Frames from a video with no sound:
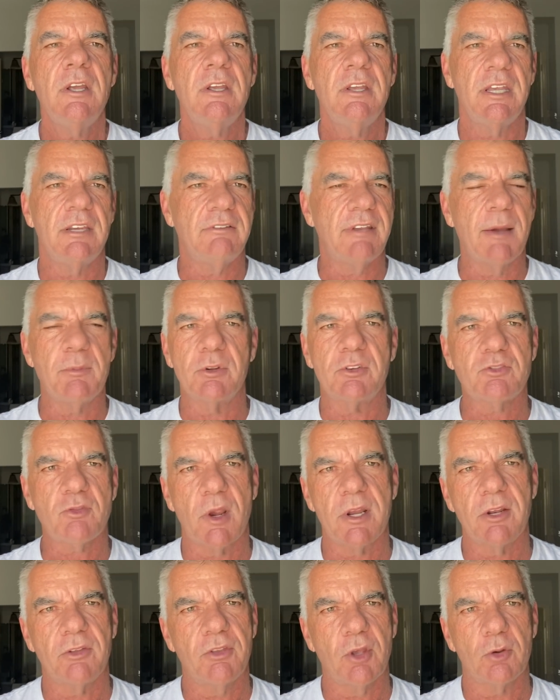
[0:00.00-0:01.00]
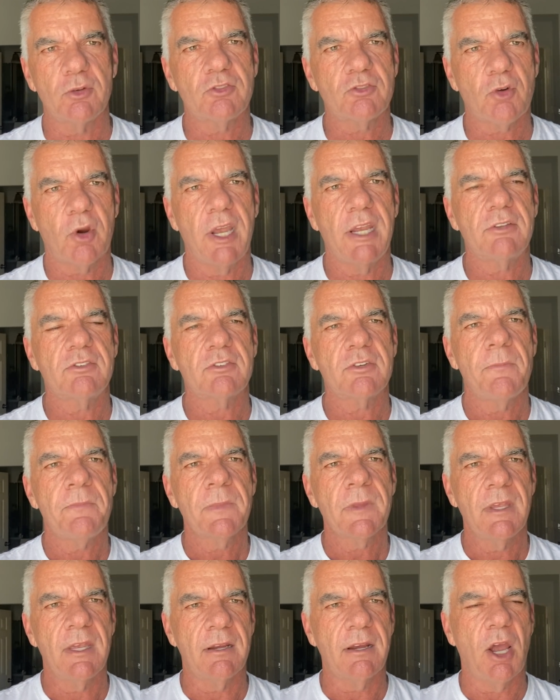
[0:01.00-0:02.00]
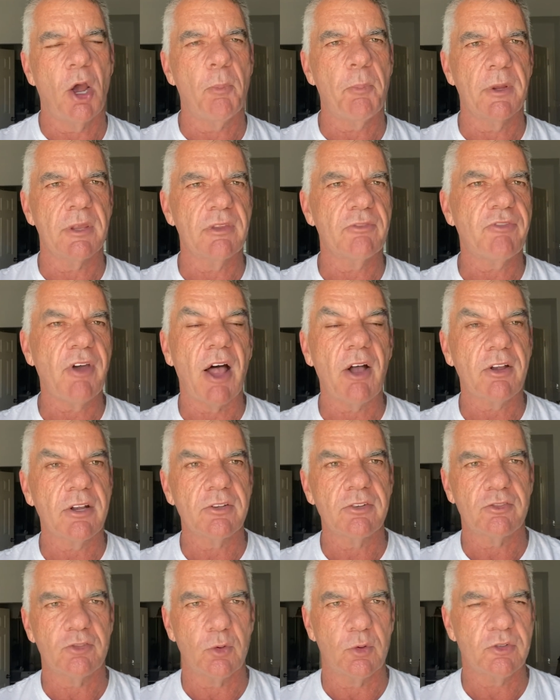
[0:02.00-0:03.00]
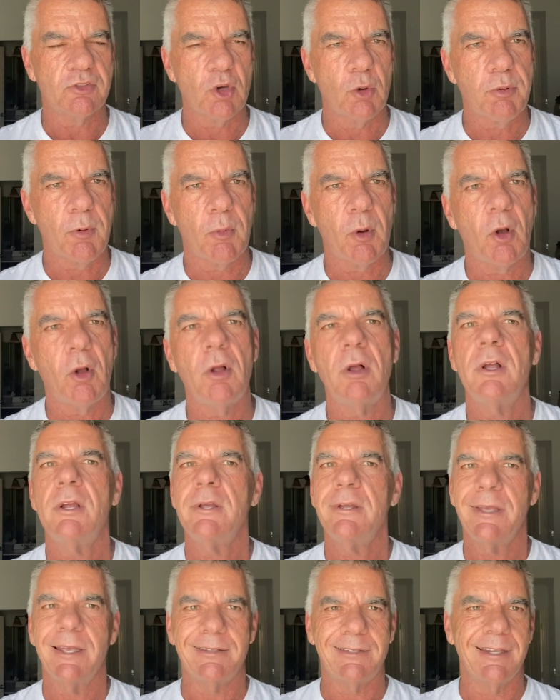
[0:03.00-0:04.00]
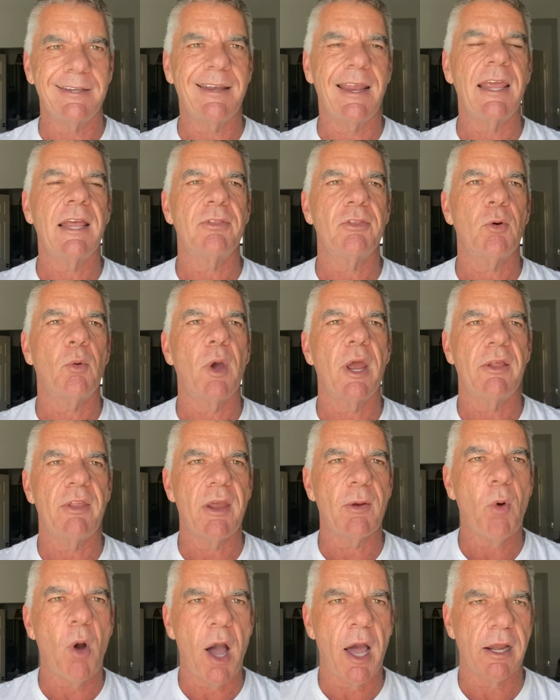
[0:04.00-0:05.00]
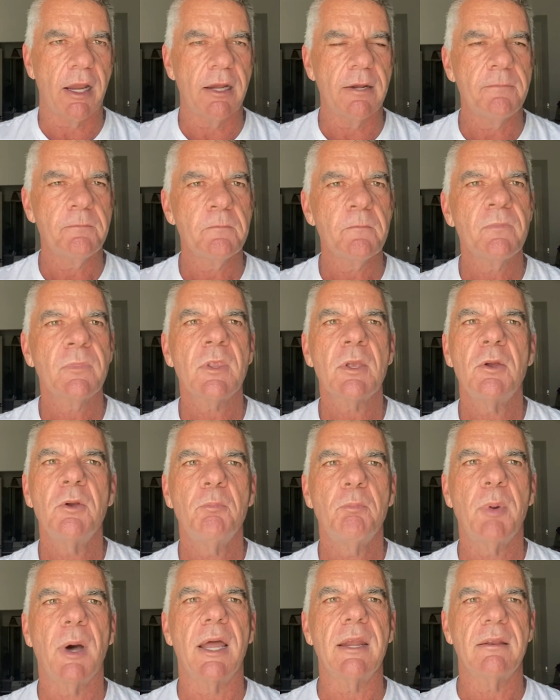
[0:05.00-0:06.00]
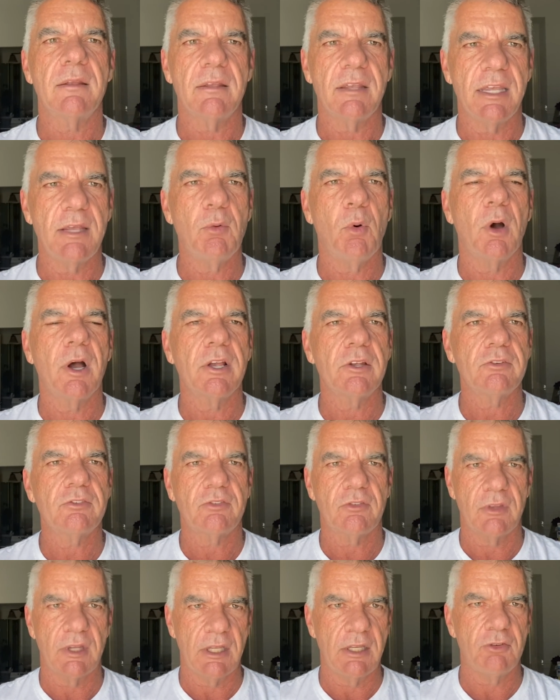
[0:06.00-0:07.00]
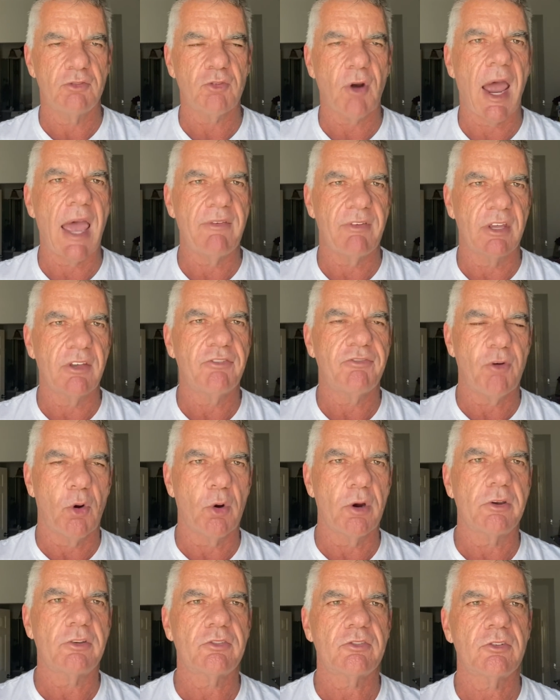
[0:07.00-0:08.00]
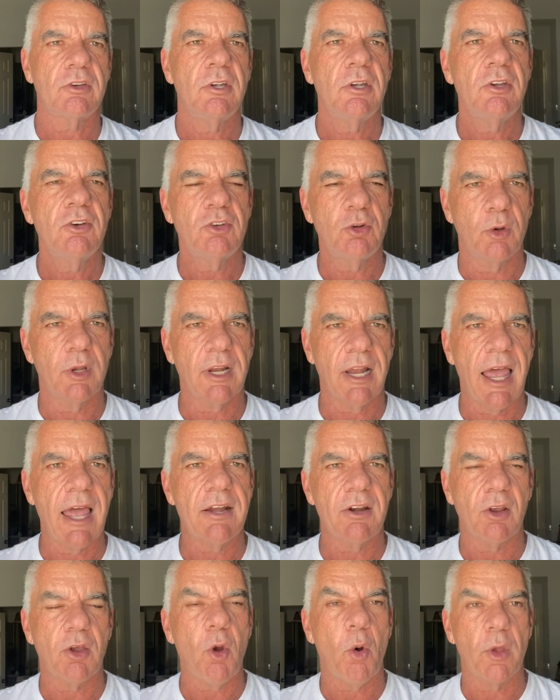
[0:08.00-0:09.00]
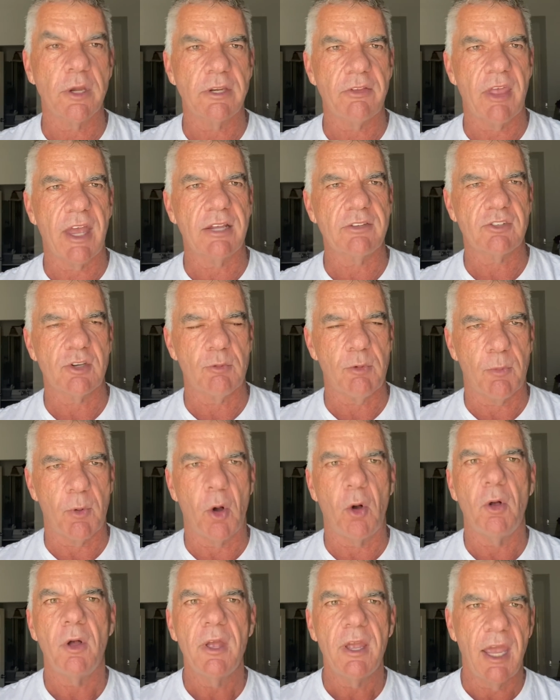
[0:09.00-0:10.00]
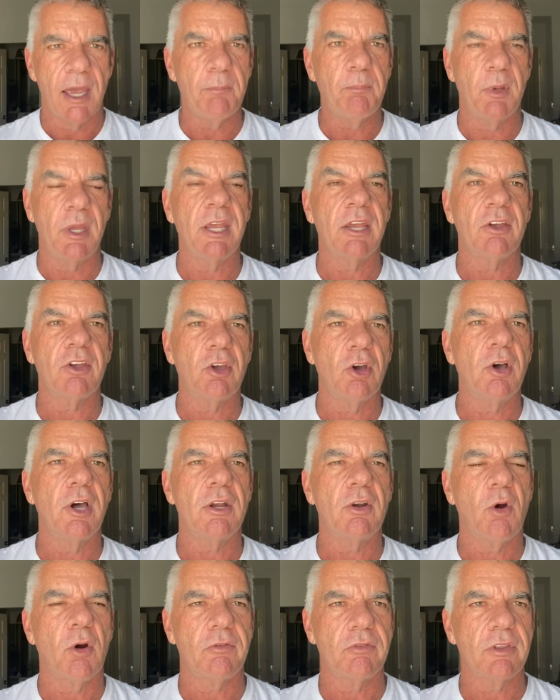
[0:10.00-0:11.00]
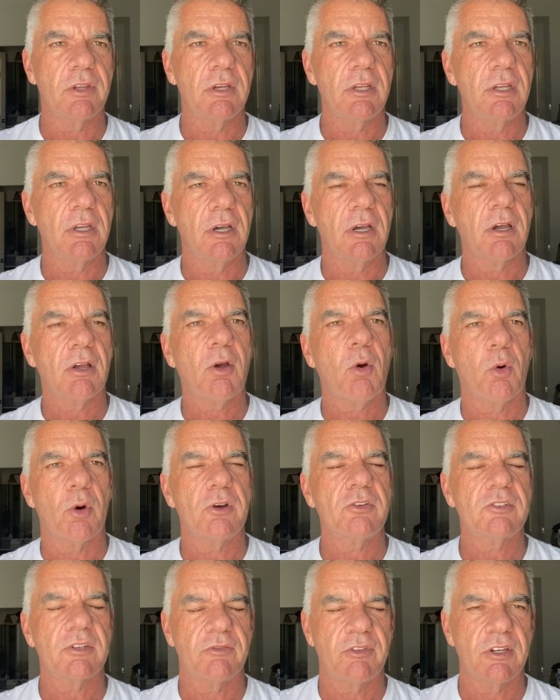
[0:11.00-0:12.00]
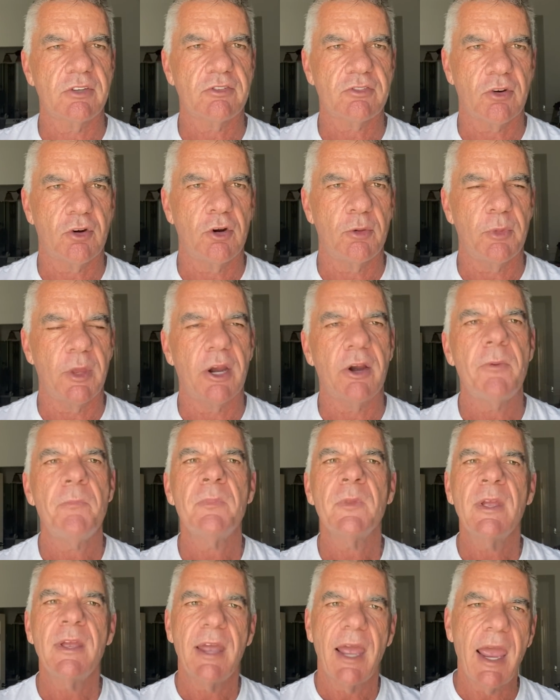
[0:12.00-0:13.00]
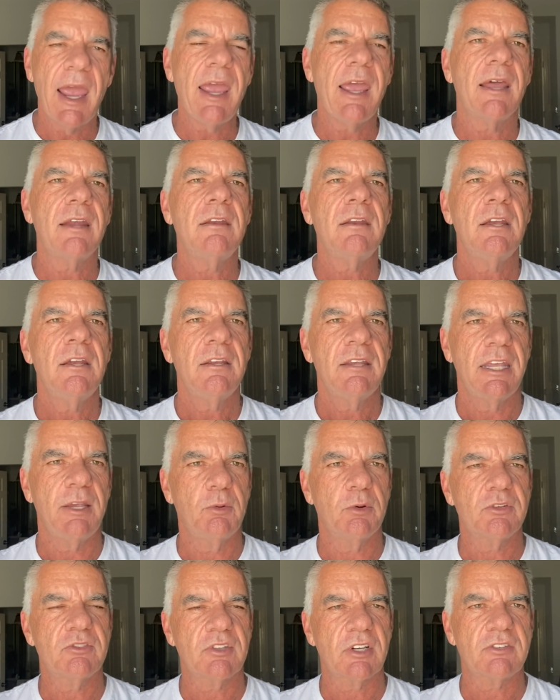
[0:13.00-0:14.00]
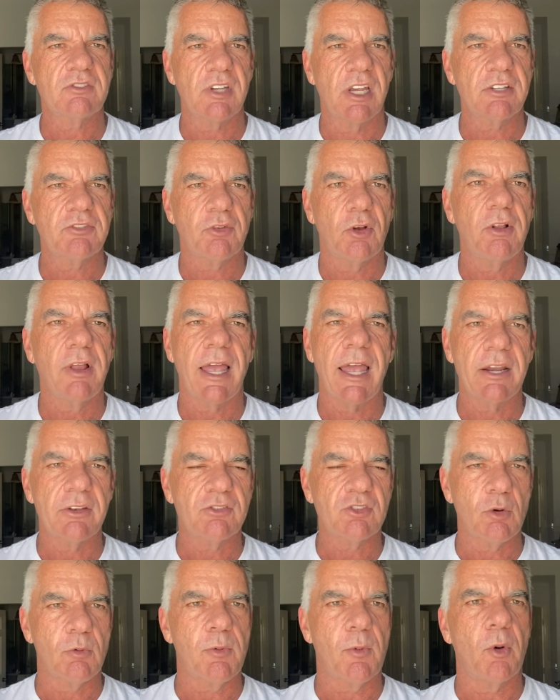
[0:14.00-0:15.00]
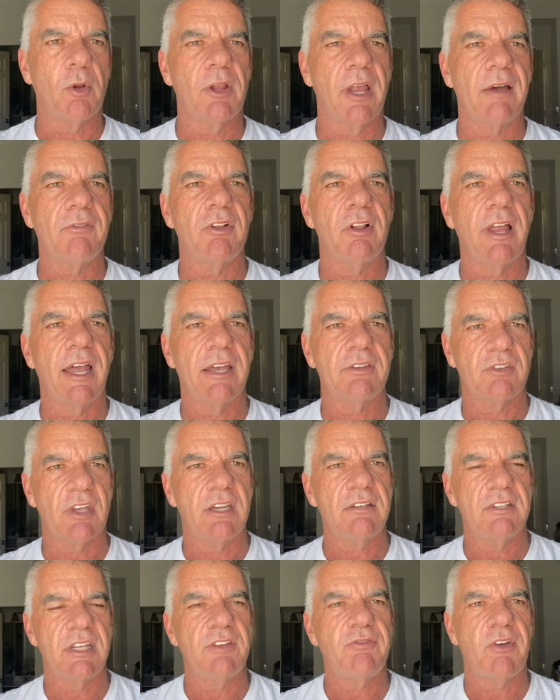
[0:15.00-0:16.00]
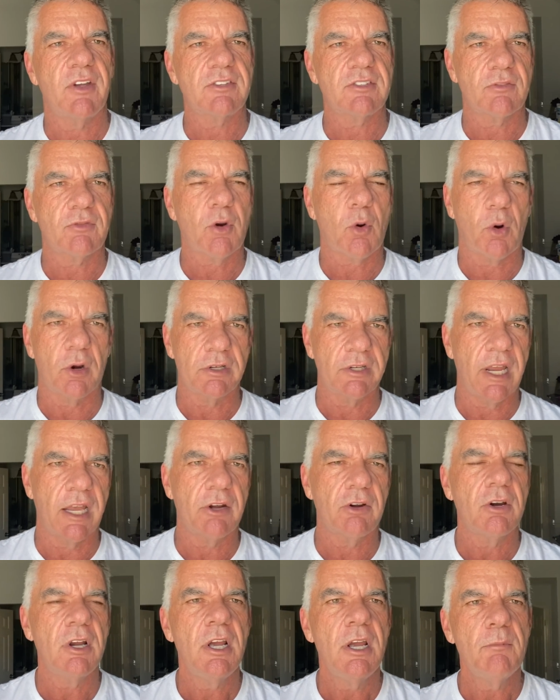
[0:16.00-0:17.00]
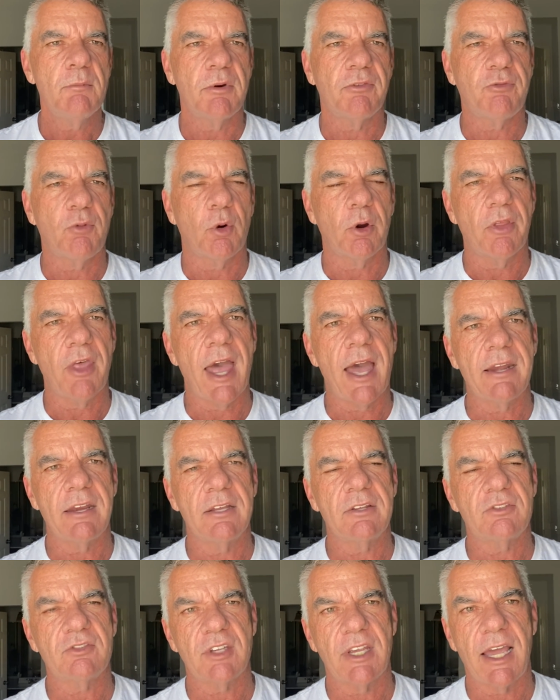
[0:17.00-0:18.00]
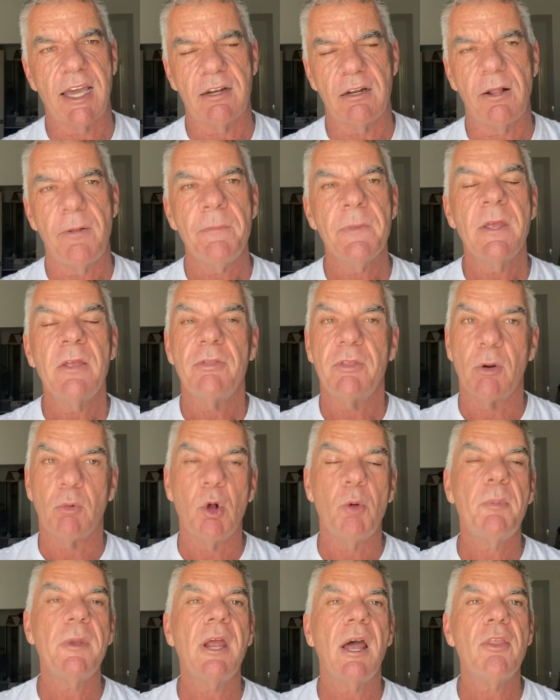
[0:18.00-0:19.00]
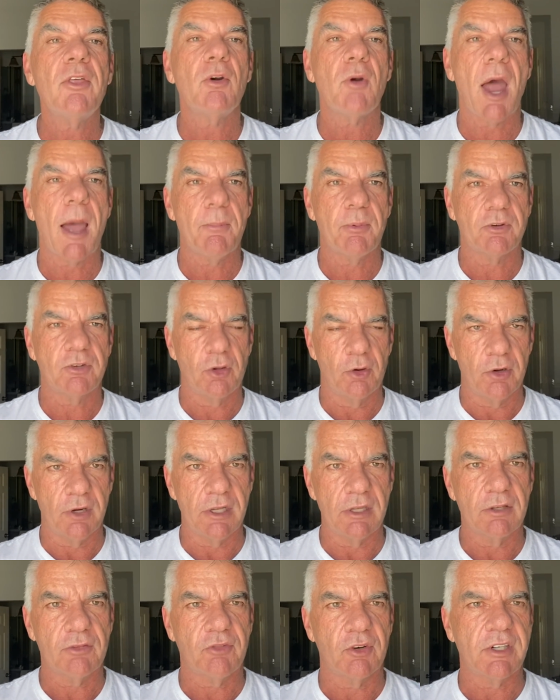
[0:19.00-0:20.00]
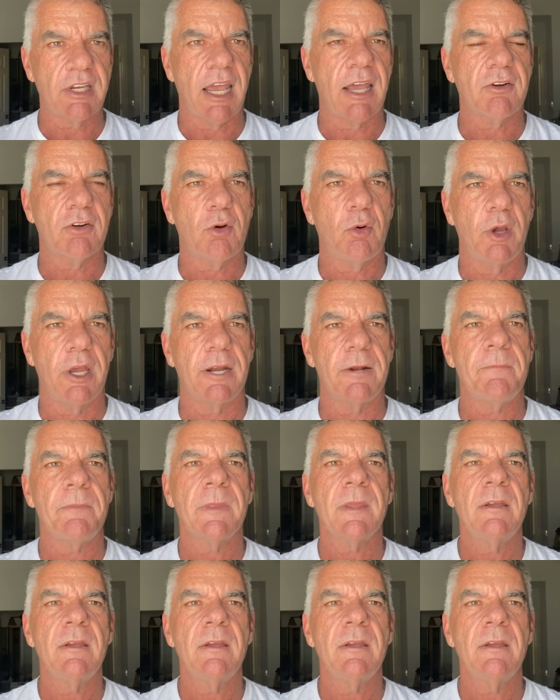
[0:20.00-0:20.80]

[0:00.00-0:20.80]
He demonstrated those traits in helping the Falcons to a Super Bowl. It didn't end the way they wanted, but he was the driving force to Atlanta going to that Super Bowl and being good over the course of his term there. And he was successful and Super Bowl level as a defensive coordinator before that in Seattle. There will be other opportunities for Dan Quinn.